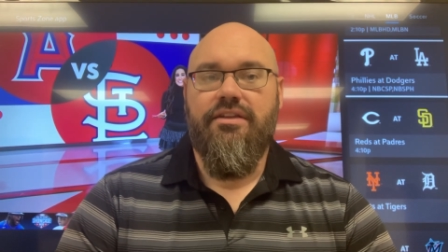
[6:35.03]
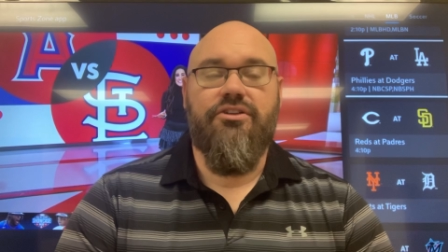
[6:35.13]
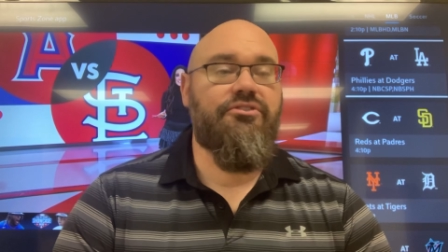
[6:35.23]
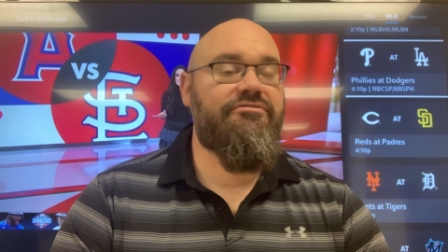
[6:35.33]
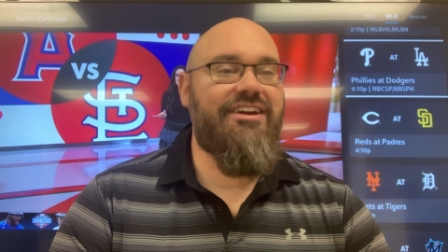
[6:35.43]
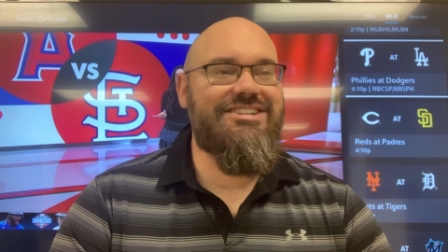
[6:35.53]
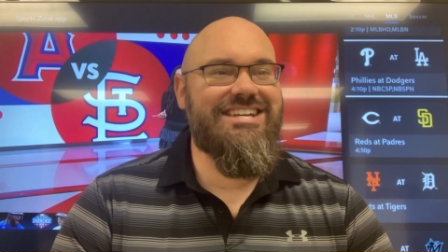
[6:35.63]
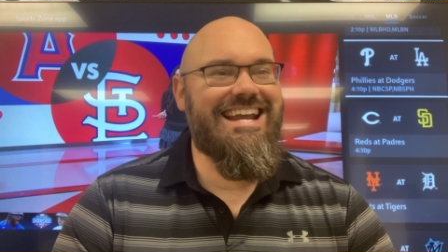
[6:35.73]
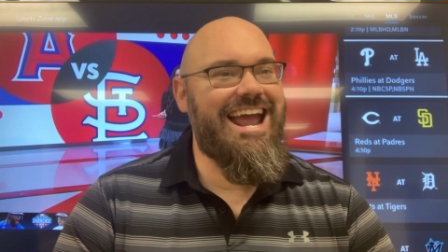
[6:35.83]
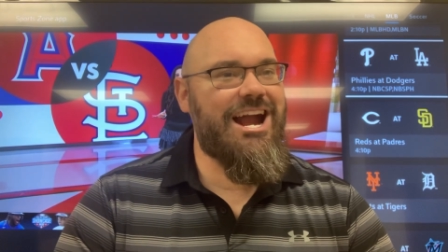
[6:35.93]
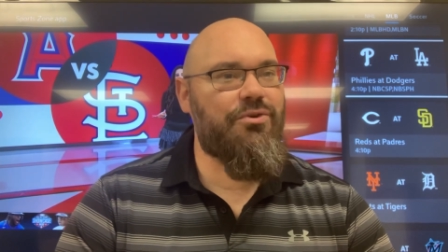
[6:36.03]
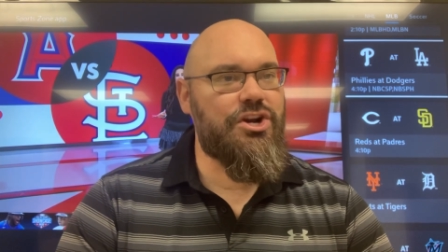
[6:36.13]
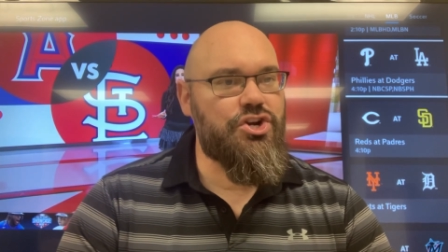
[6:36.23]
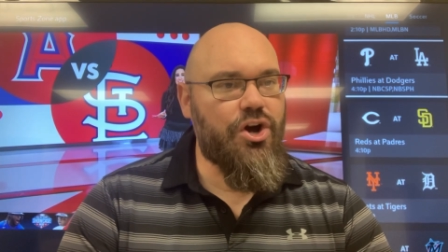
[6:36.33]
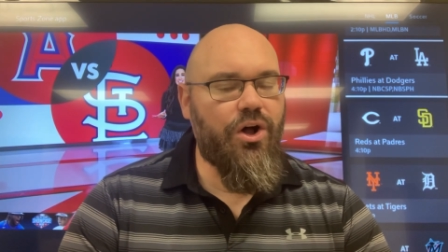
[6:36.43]
They're facing
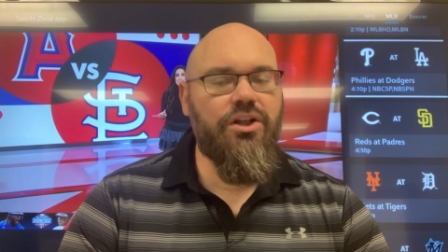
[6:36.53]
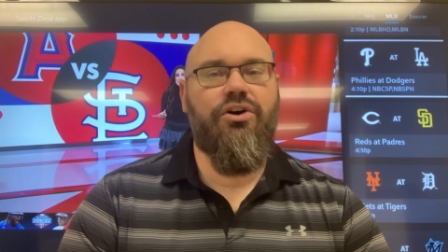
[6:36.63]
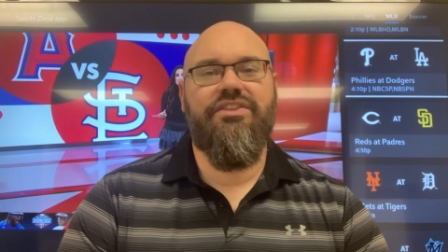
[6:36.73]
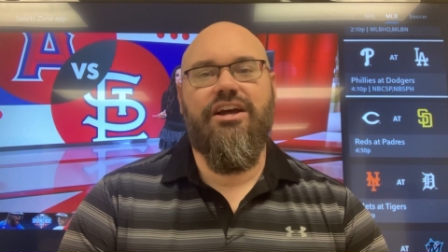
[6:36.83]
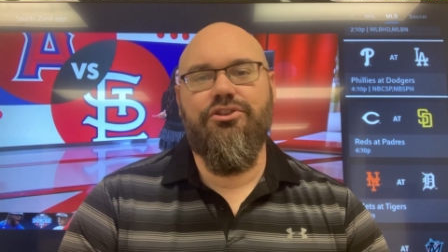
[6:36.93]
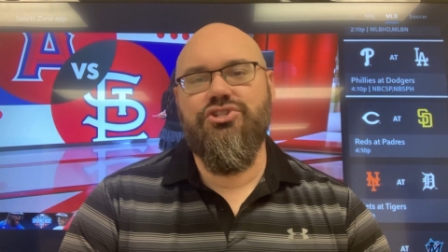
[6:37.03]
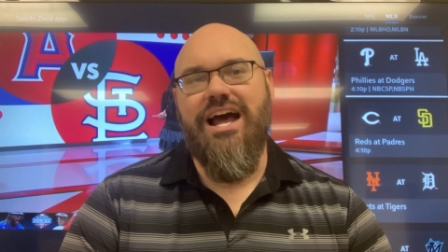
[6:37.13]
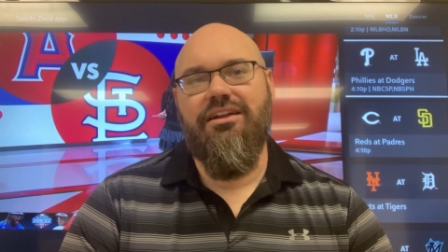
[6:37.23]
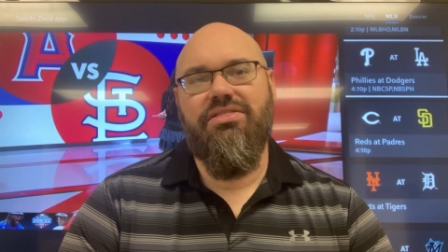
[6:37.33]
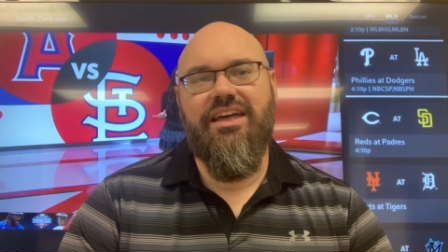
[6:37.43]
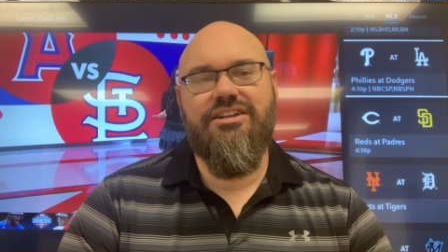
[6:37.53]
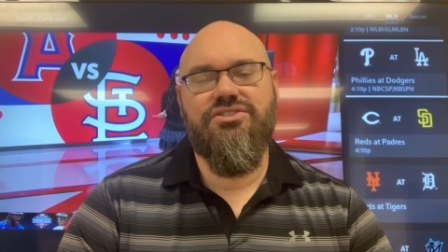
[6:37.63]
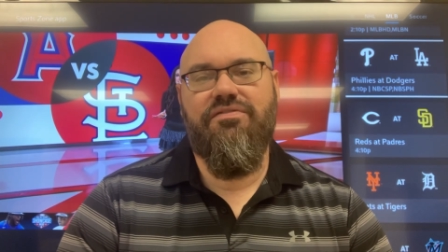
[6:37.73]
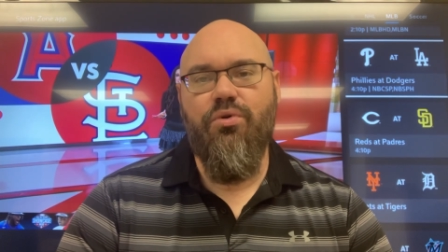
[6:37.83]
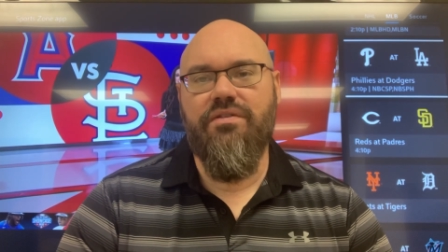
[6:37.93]
Aaron Nola on the other side of things
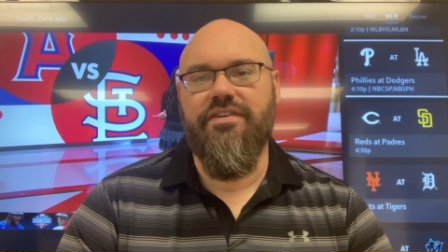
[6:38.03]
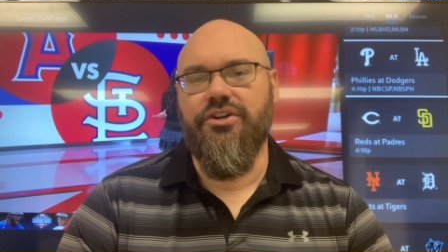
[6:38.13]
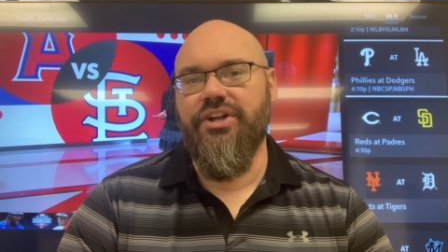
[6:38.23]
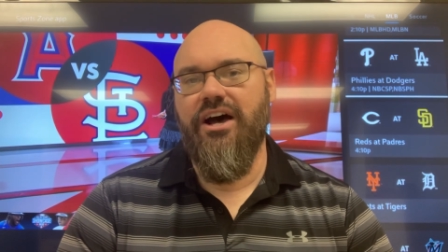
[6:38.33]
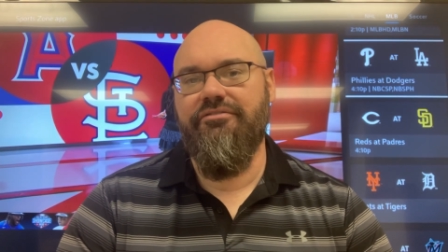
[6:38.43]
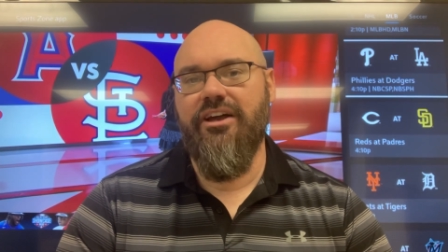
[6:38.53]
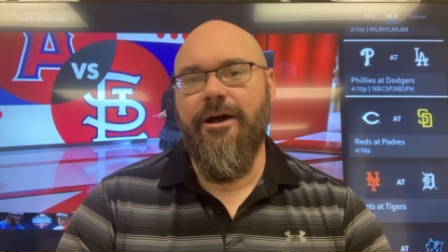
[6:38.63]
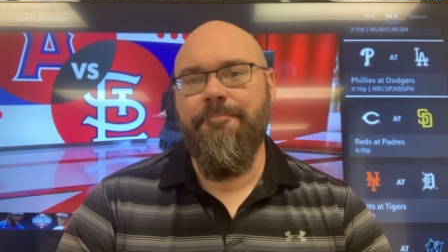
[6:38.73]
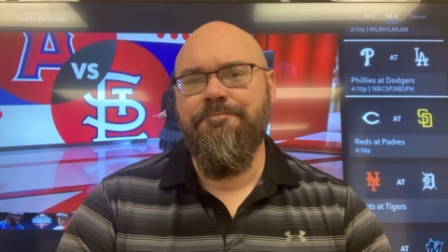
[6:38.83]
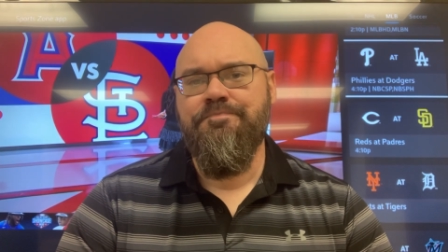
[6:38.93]
for Philadelphia.